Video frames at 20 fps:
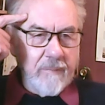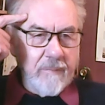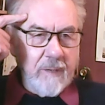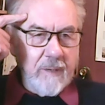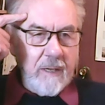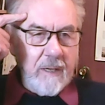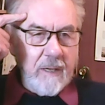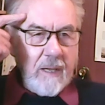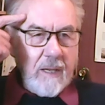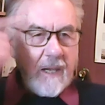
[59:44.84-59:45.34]

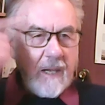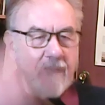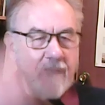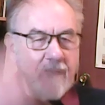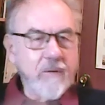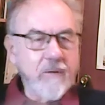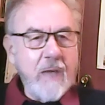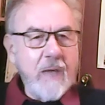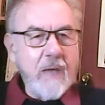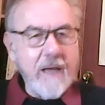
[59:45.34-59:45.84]
Mm.
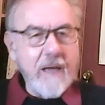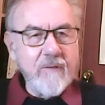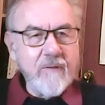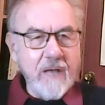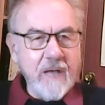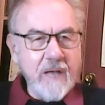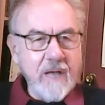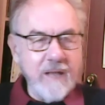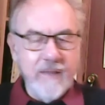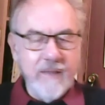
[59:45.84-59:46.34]
If you
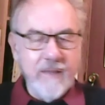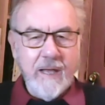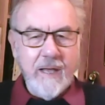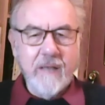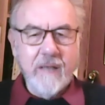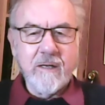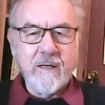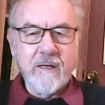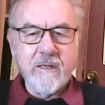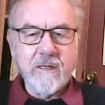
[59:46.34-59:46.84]
haven't had
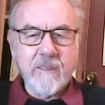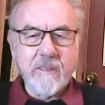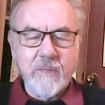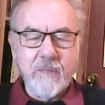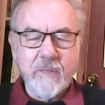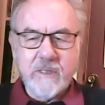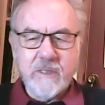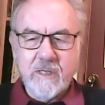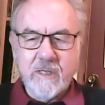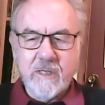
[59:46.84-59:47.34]
that, and
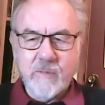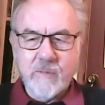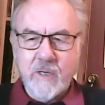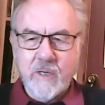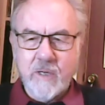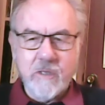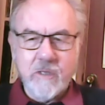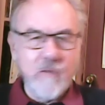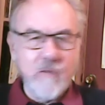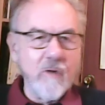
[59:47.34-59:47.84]
someone says, why
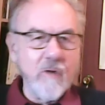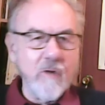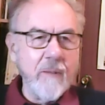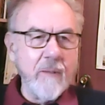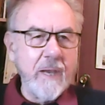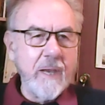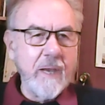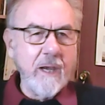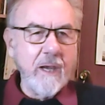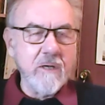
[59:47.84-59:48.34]
don't you try
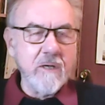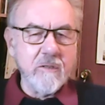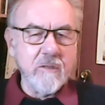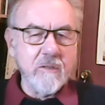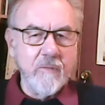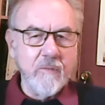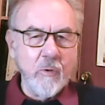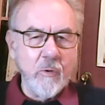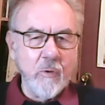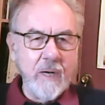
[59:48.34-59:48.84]
making a
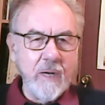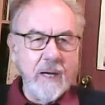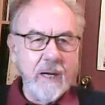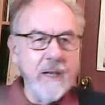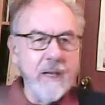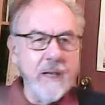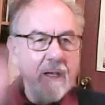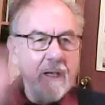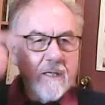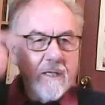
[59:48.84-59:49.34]
silver ring?
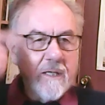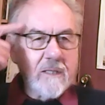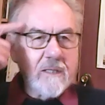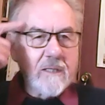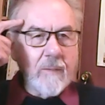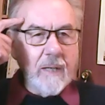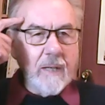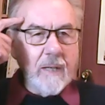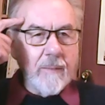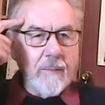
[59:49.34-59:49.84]

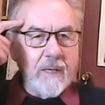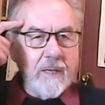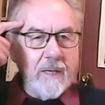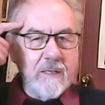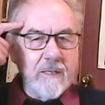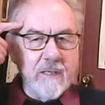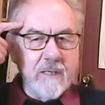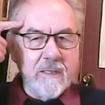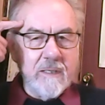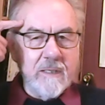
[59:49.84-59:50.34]
something up there
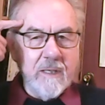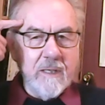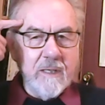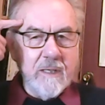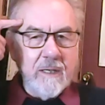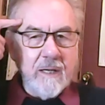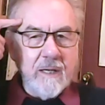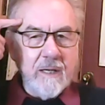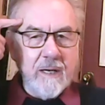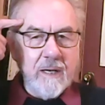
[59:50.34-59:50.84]
says,
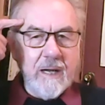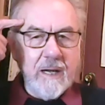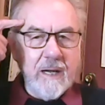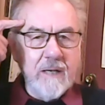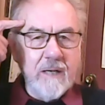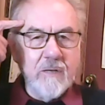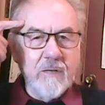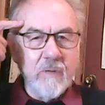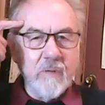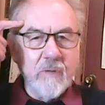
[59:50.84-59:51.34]
I can't
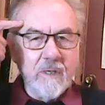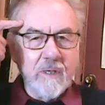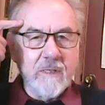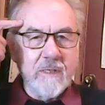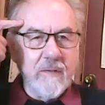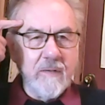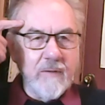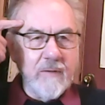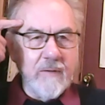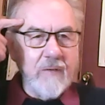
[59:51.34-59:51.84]
do it because
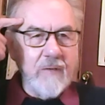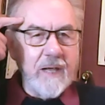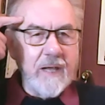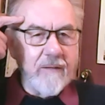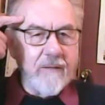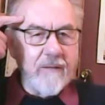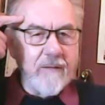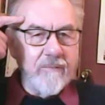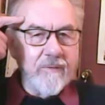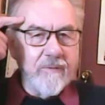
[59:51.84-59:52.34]
I never
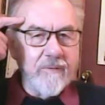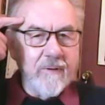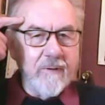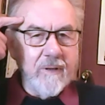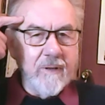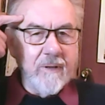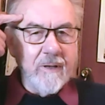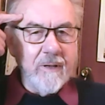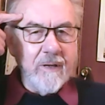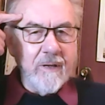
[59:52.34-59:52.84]
have.
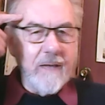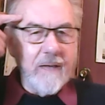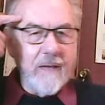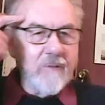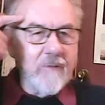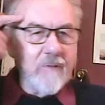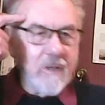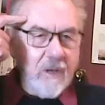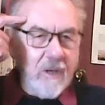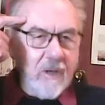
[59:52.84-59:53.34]
I
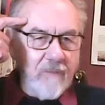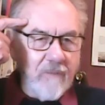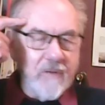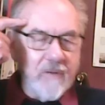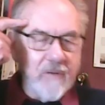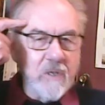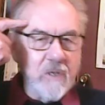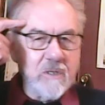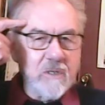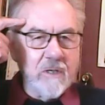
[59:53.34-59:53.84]
haven't got the
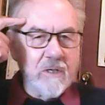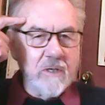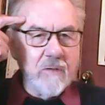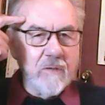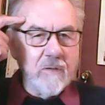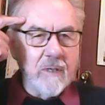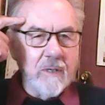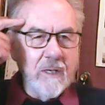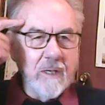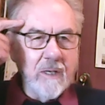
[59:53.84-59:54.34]
confidence to do
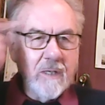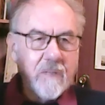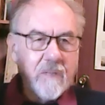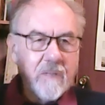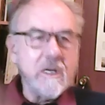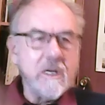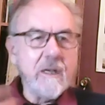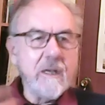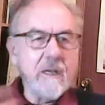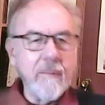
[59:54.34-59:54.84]
it. You
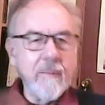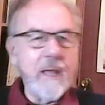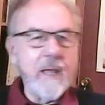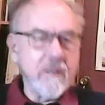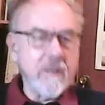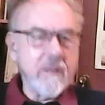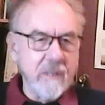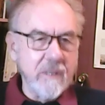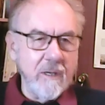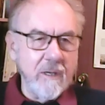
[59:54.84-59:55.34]
see it in
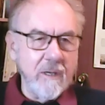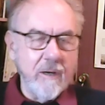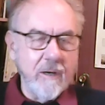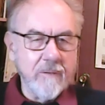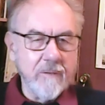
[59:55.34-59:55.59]
maths a lot.